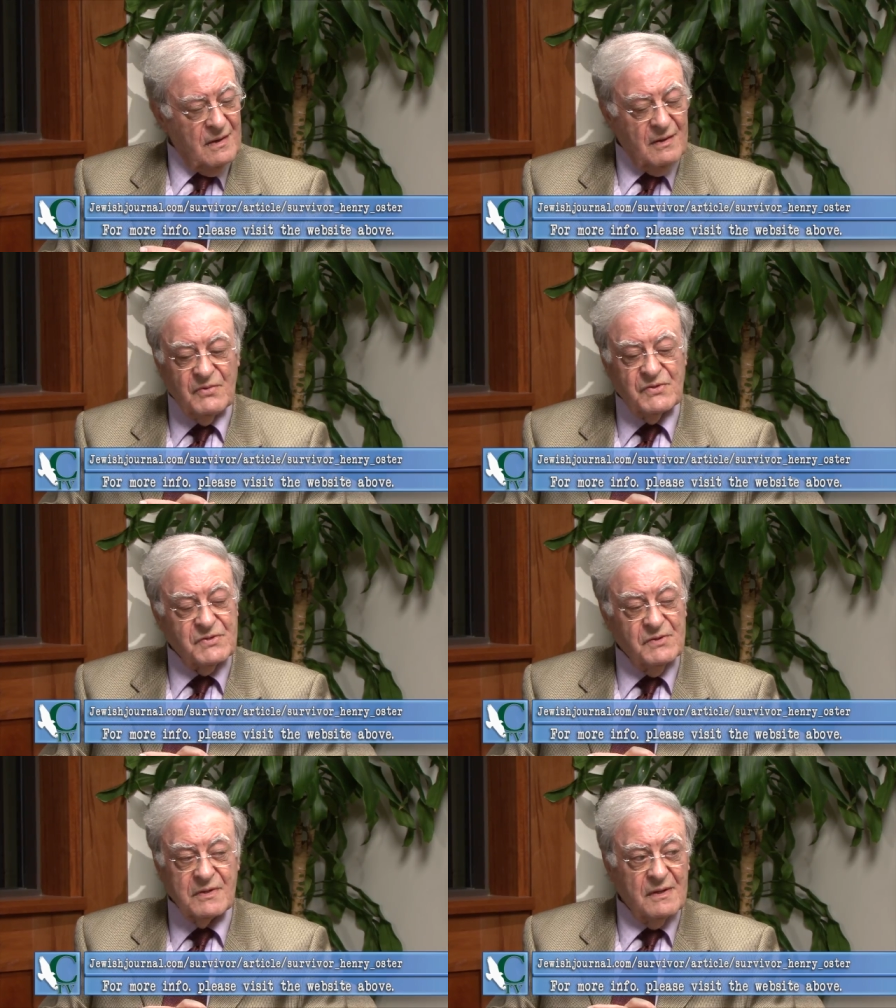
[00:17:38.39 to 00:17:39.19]
And we
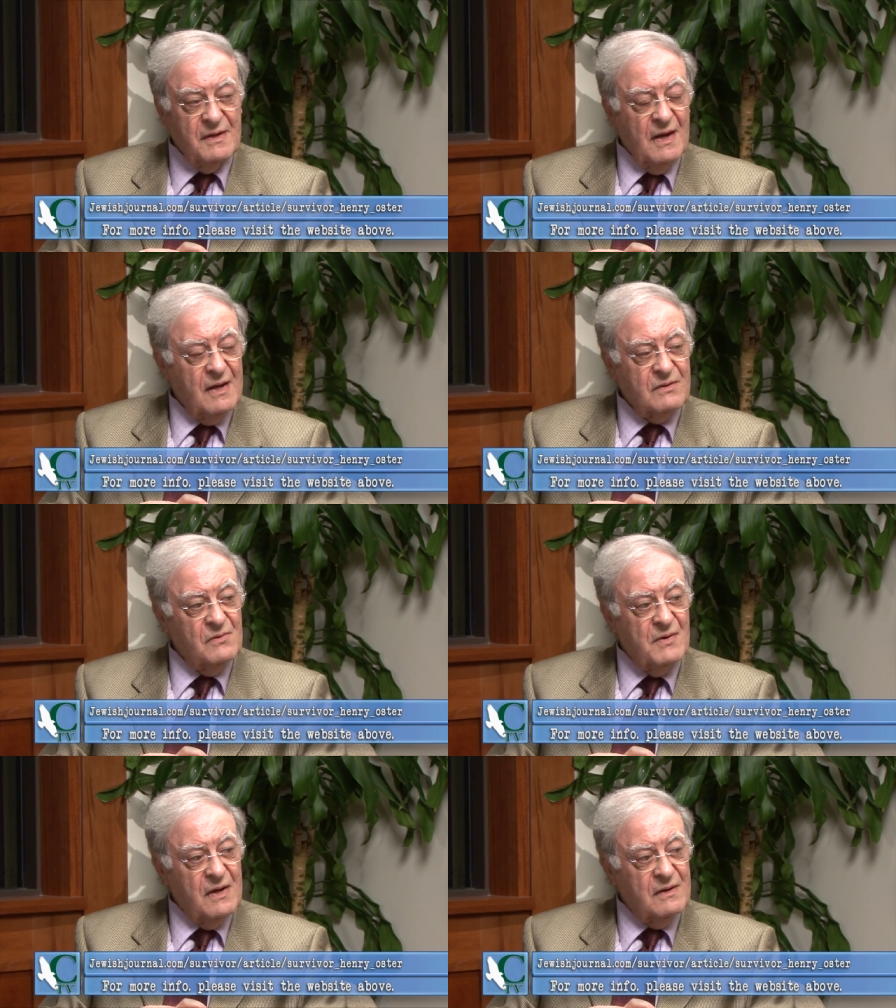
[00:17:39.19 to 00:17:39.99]
certainly had
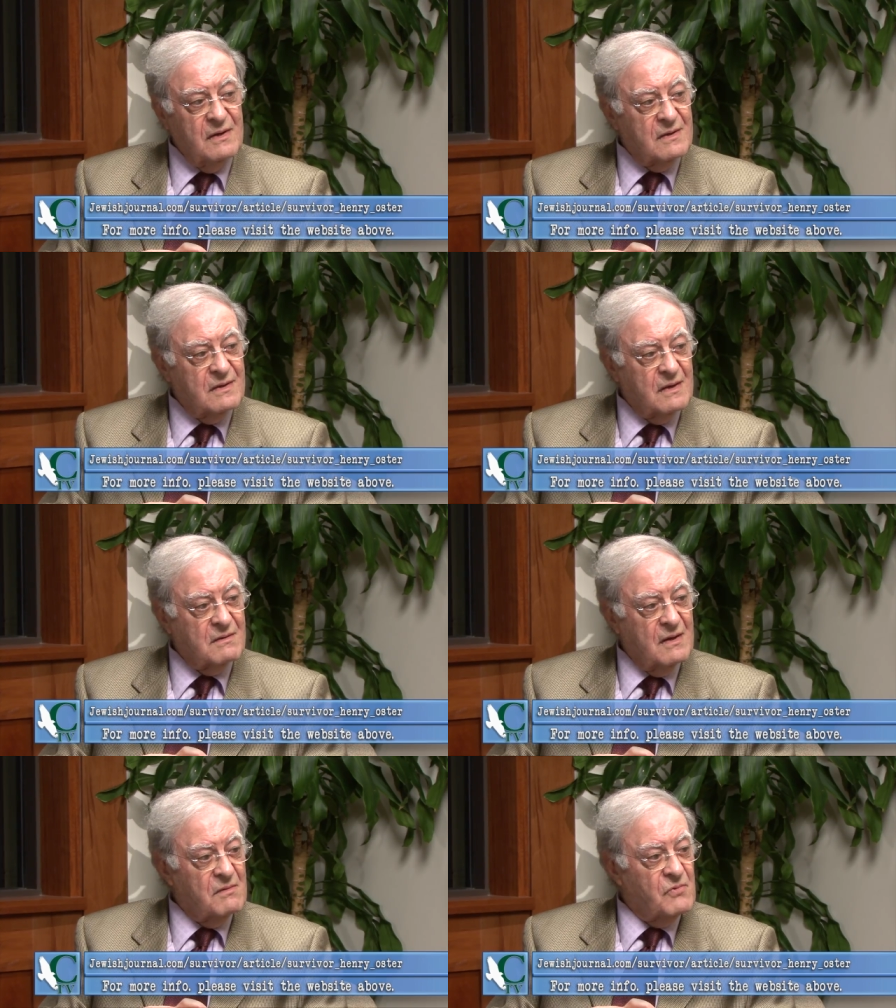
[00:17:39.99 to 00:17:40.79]
no idea
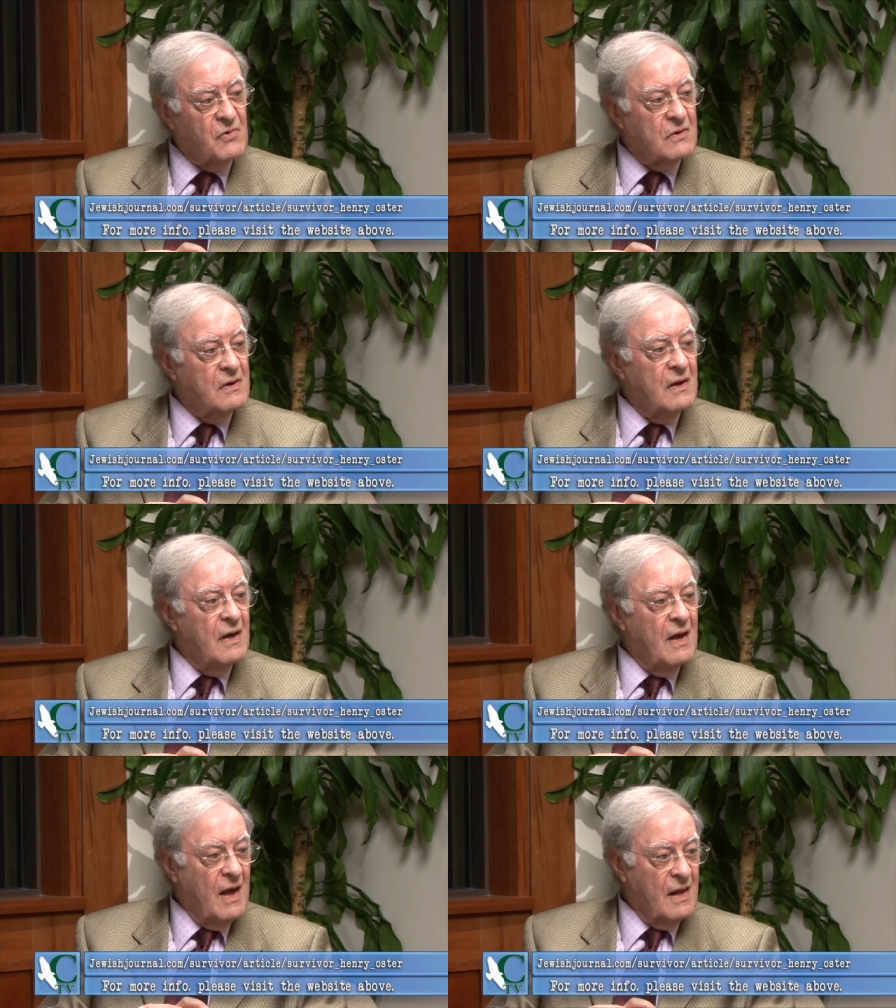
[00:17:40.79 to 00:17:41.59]
that there were
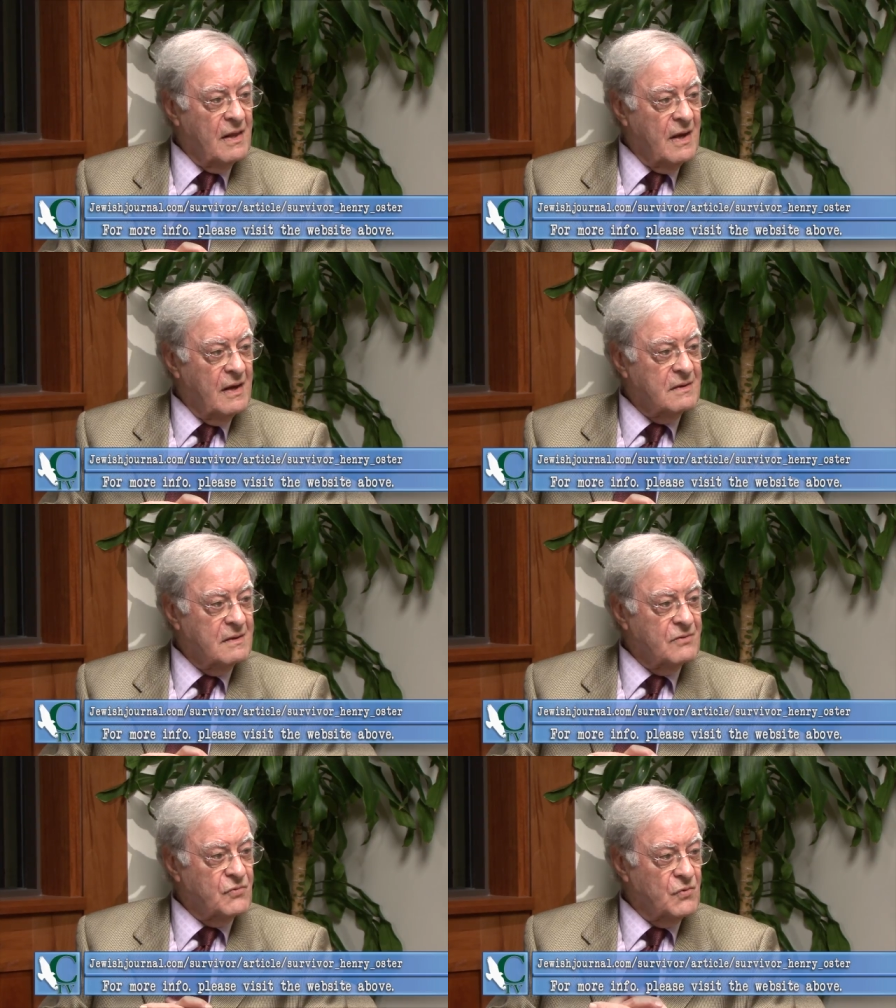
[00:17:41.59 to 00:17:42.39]
Allied
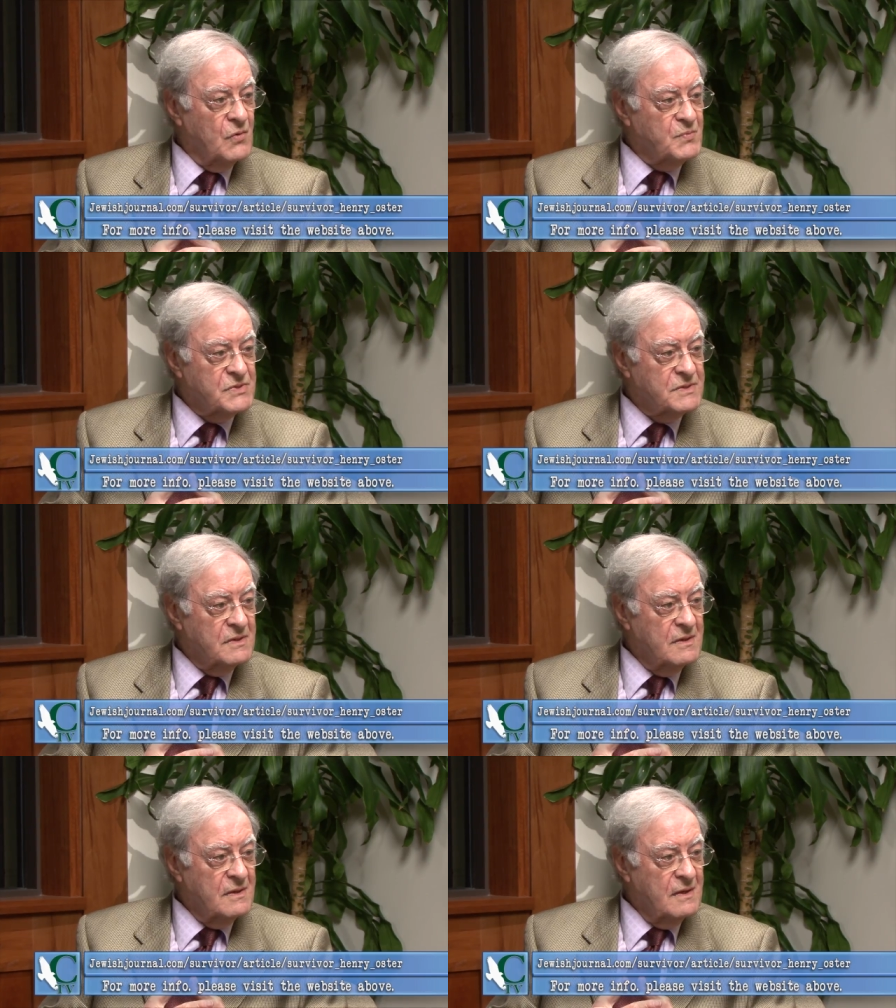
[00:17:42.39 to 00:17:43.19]
troops
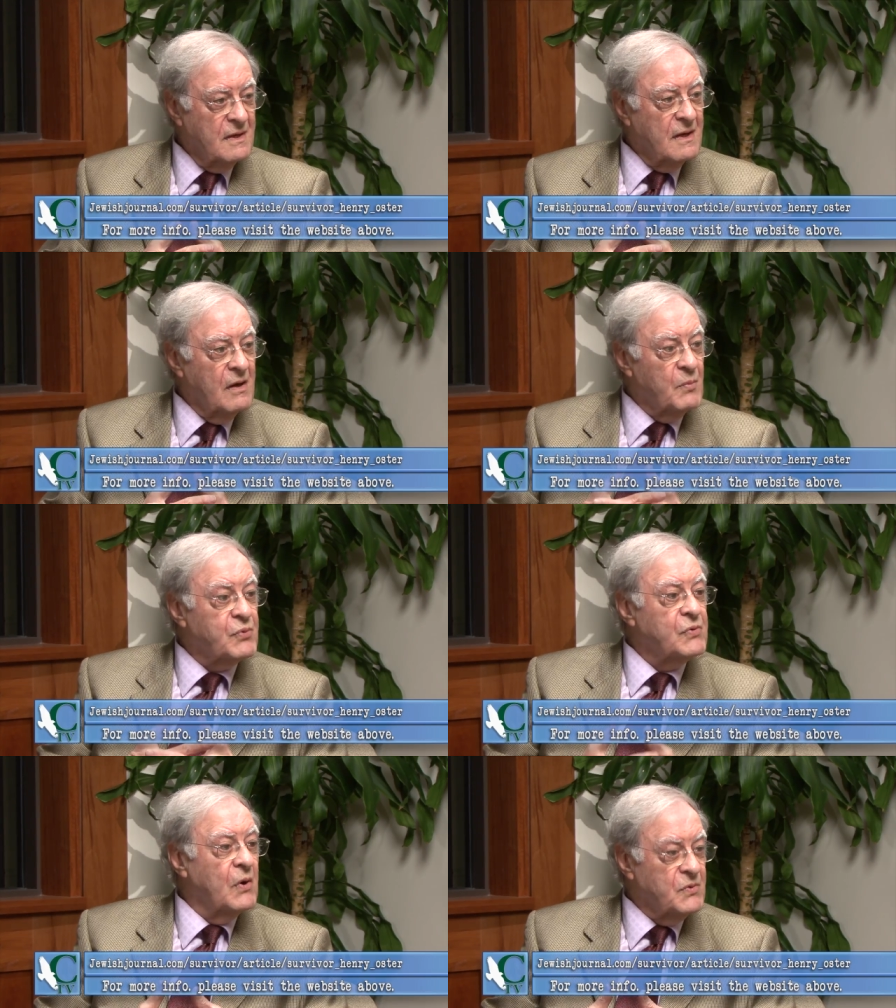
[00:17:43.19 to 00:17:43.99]

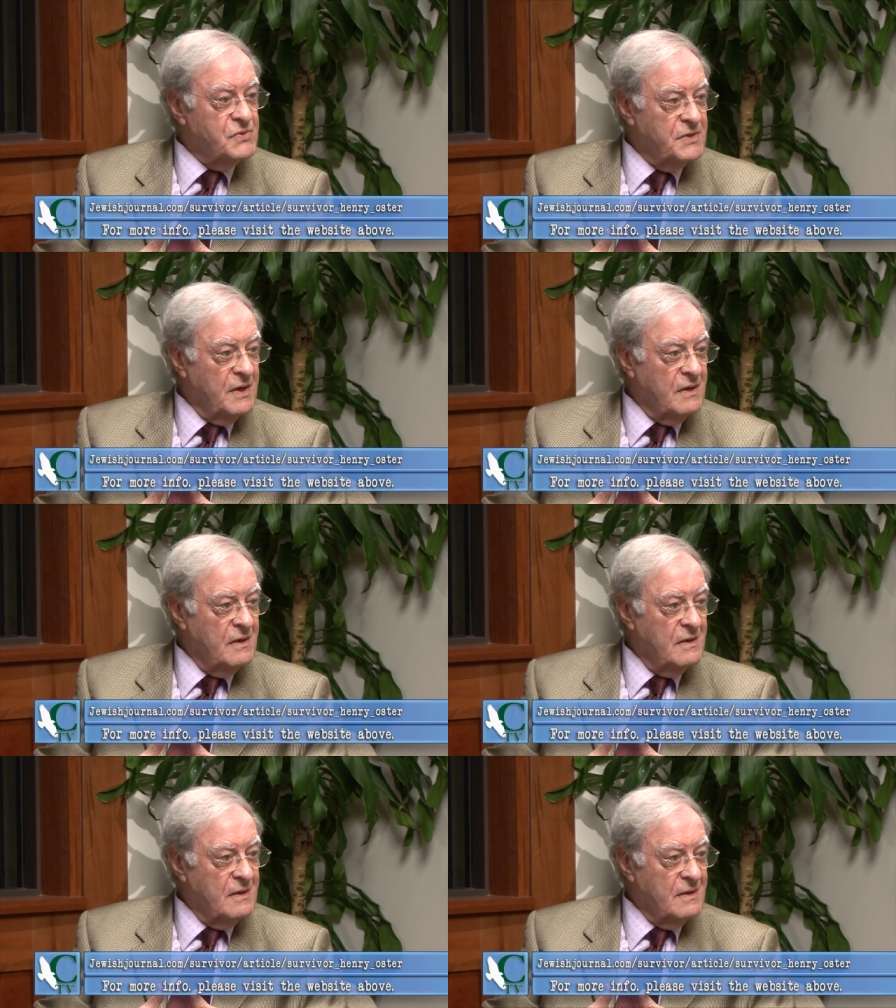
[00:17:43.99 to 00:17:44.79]
approaching
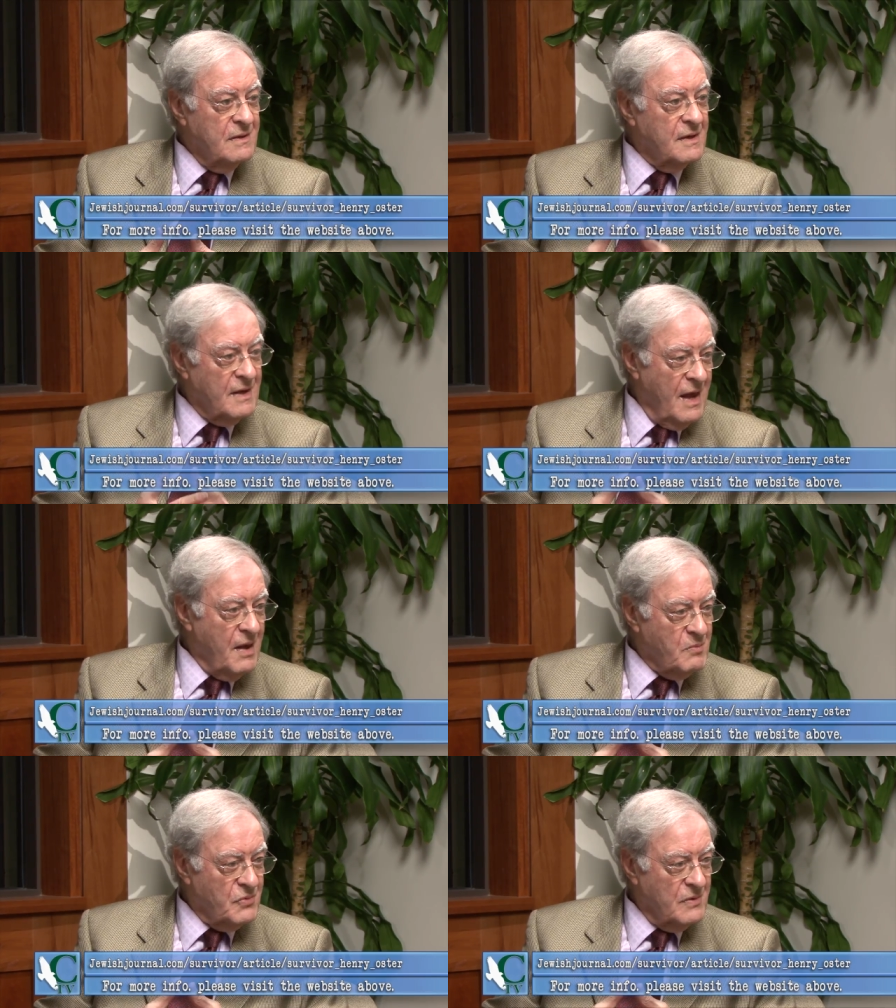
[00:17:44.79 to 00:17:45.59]
the
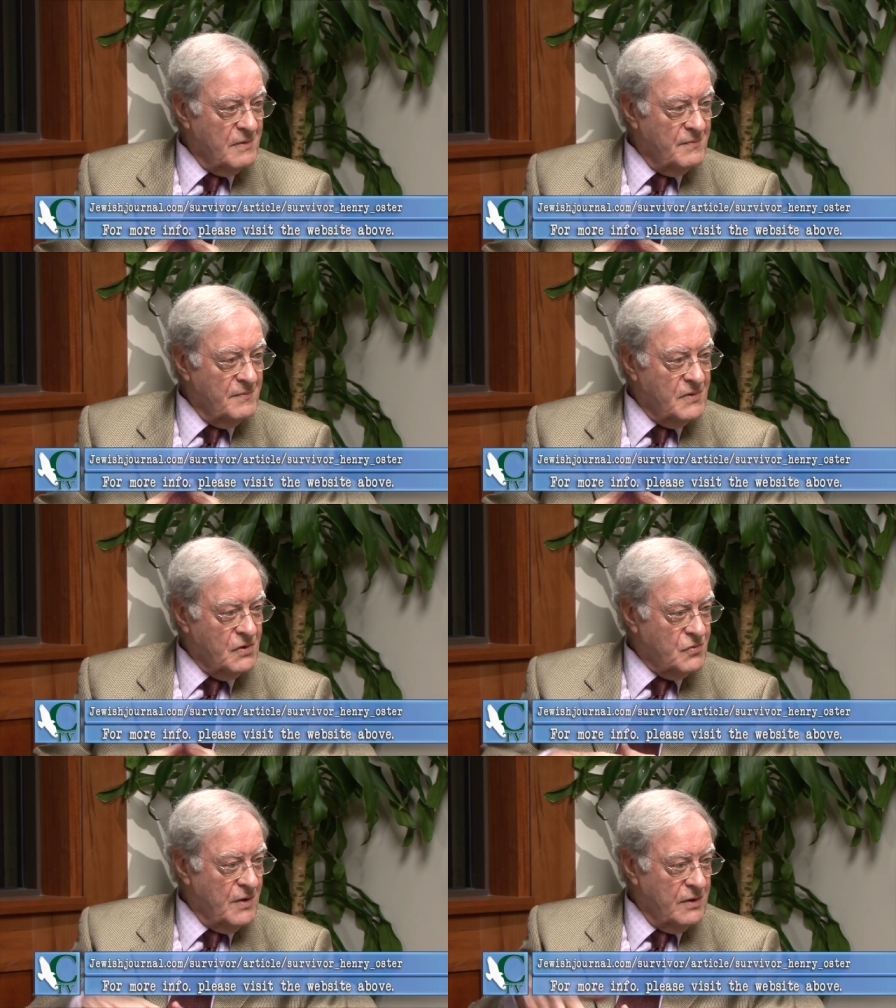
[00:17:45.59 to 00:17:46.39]
camp. The
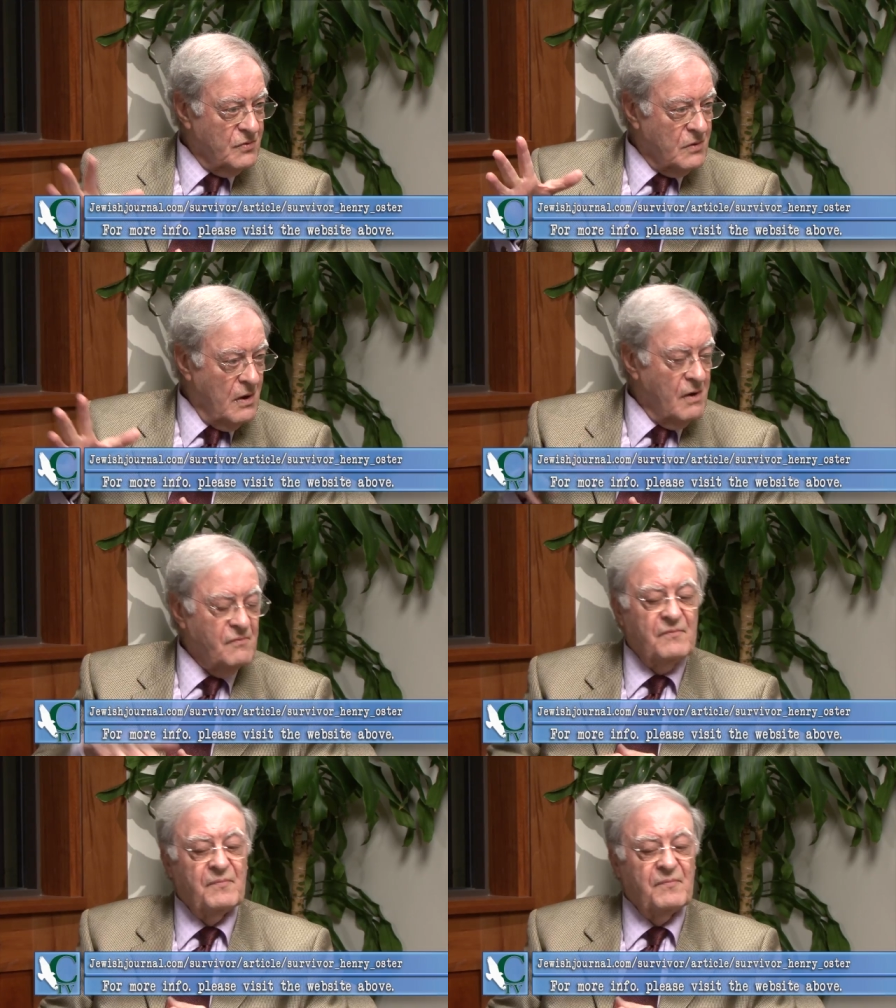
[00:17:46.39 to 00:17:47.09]
train took off.